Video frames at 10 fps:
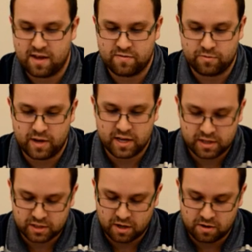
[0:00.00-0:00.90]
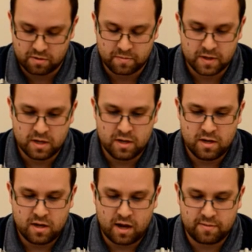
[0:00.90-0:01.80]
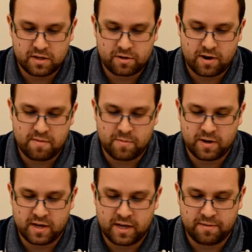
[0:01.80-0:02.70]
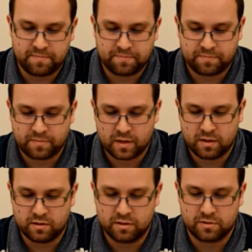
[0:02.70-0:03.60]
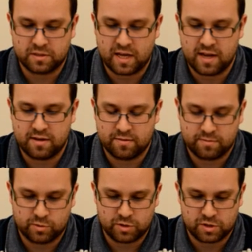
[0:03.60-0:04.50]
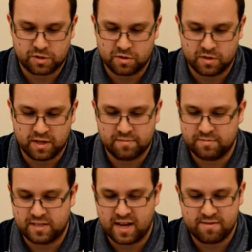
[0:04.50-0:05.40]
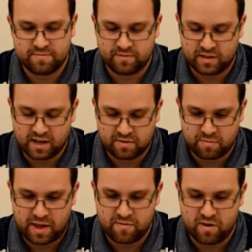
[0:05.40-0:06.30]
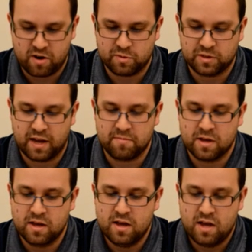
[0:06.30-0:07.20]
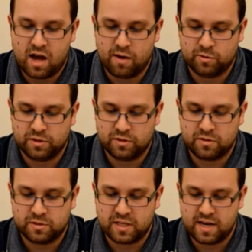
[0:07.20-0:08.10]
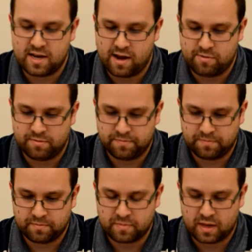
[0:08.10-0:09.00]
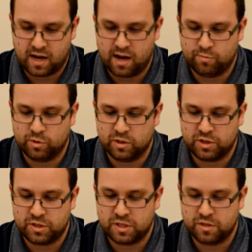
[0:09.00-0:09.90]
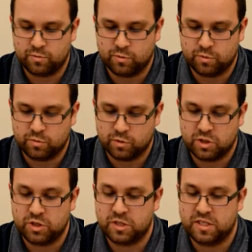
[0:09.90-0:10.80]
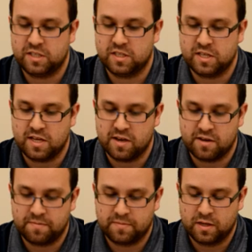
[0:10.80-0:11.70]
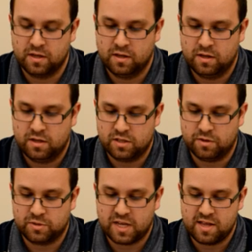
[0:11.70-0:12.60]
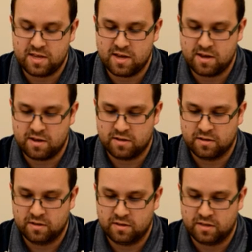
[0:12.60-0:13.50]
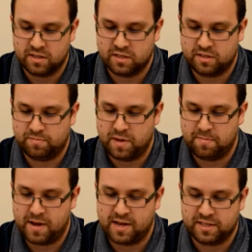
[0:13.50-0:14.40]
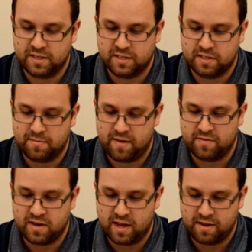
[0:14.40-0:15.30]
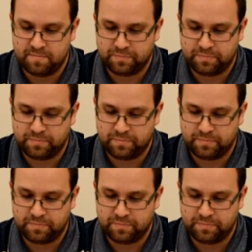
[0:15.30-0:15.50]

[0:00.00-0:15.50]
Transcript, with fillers: of the week. So I'm going to create my local date and we'll just call it date for lack of a better variable name. And we'll do local date now and we'll adjust, we'll, we'll adjust it to the year. So we'll take the year that's been passed into the method here